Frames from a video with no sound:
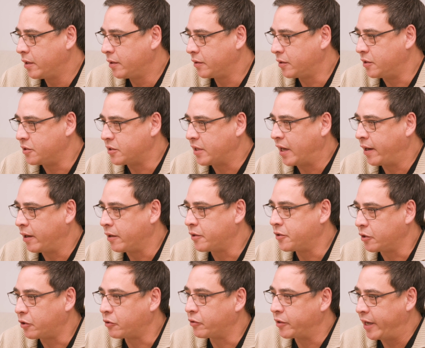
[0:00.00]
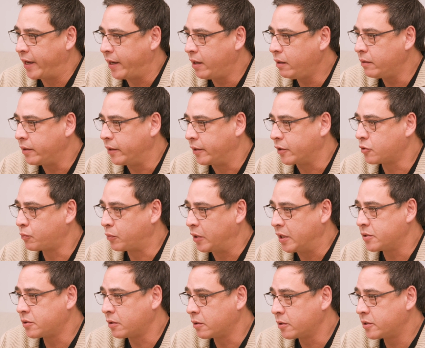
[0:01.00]
the desire to create and
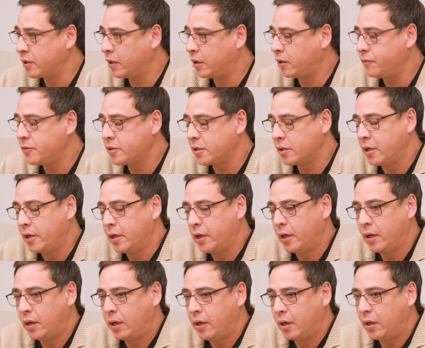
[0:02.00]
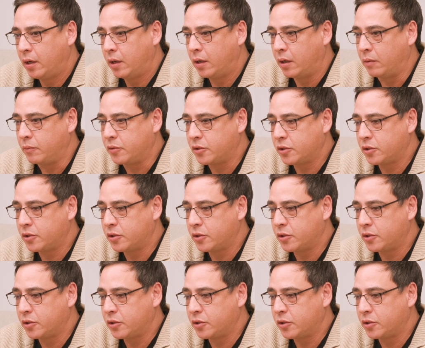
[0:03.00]
express ourselves. Mm-hmm.